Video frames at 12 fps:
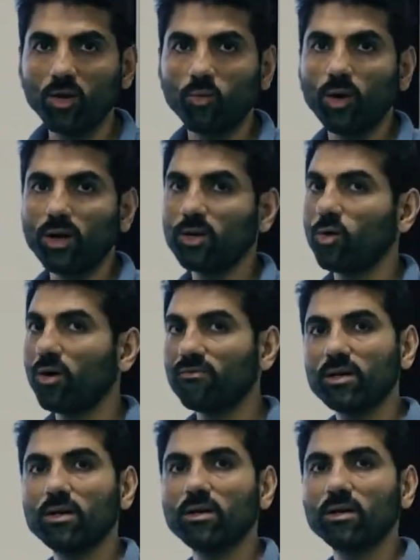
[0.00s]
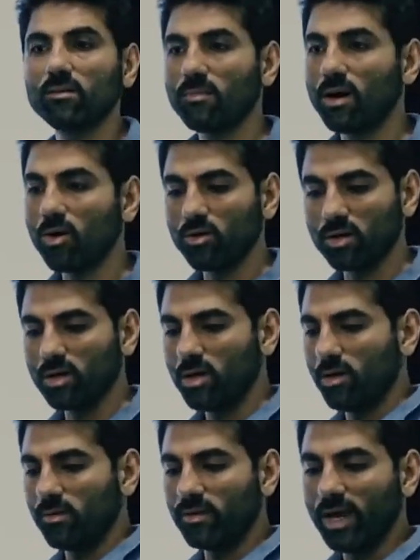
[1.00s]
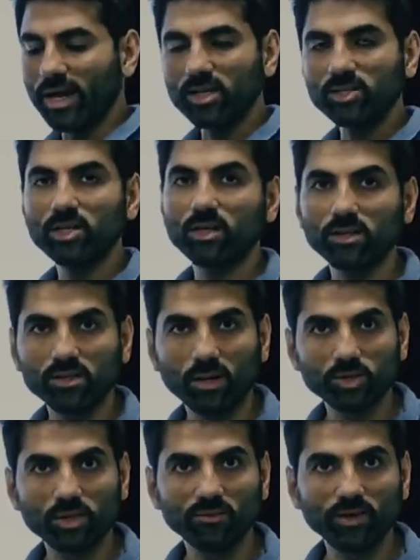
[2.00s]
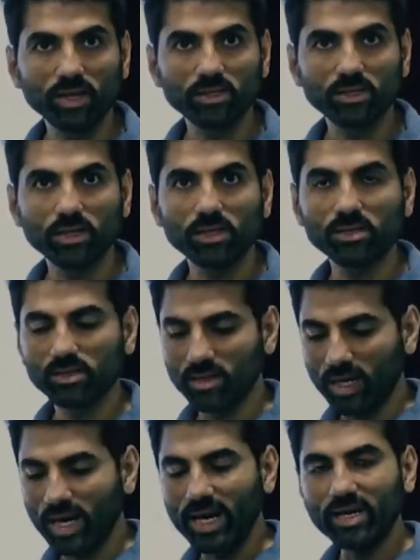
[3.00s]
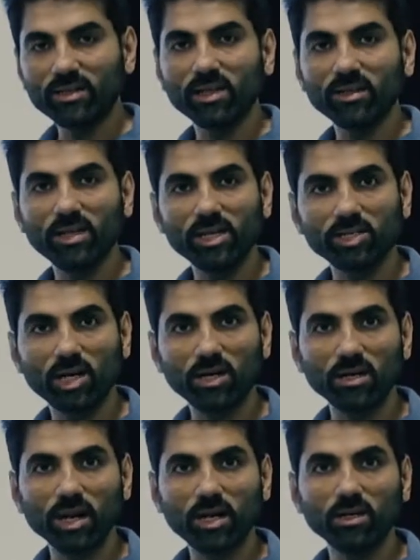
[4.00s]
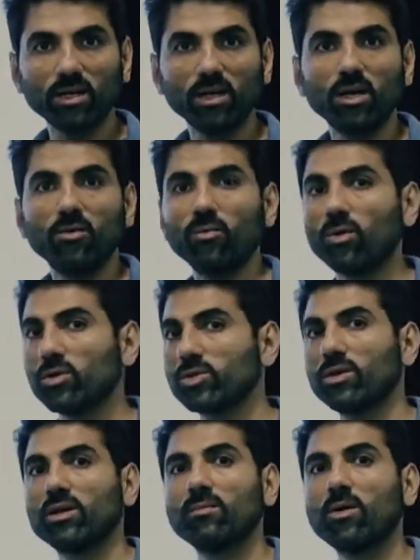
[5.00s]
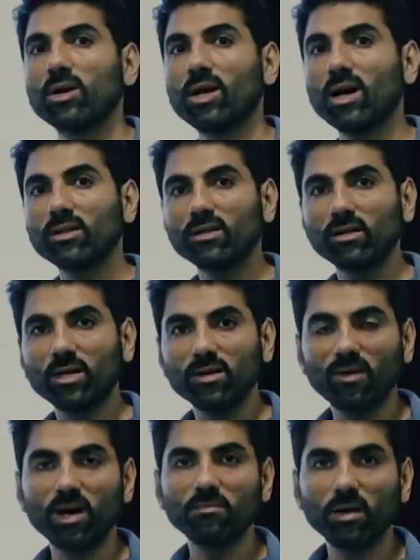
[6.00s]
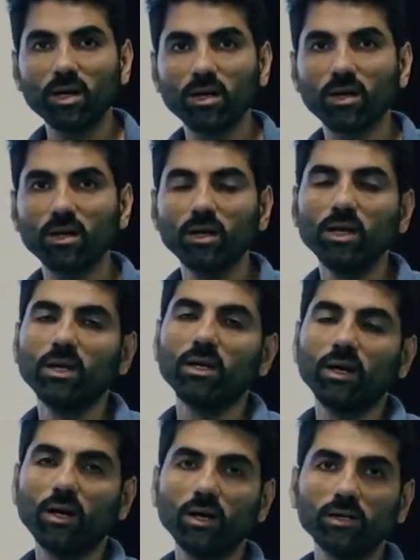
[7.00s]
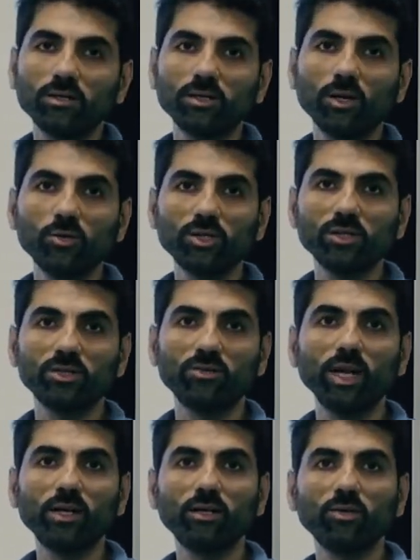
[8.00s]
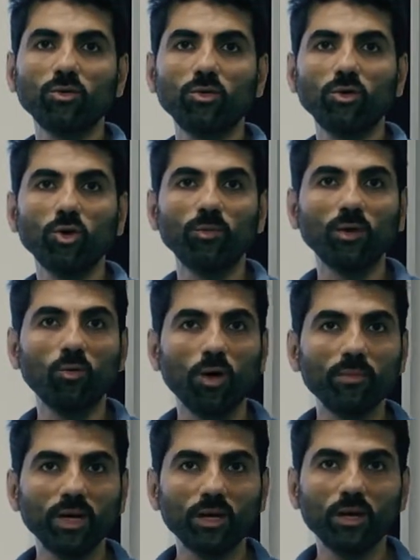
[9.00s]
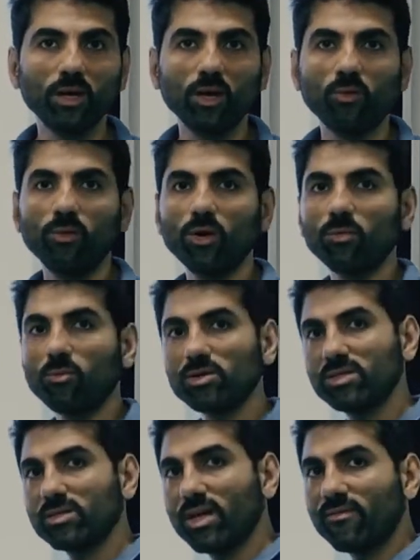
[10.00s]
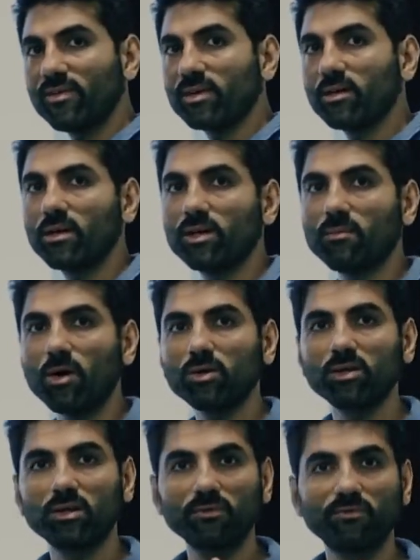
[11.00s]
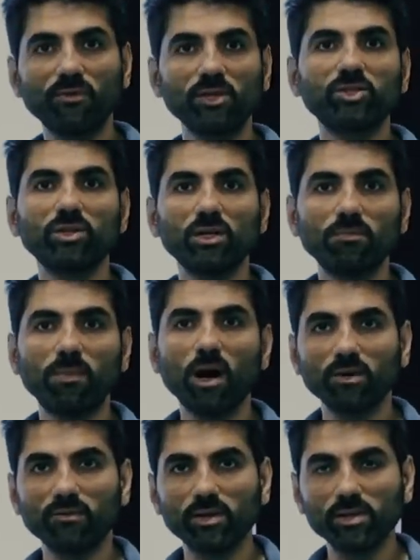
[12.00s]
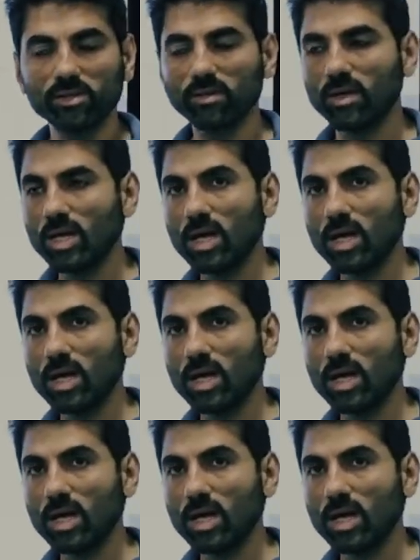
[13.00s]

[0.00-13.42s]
While you often hear about the energy consumption of ACs, the heat that they generate, we also hear about other environmental solutions related to global warming. We almost never hear about the refrigerant part of this.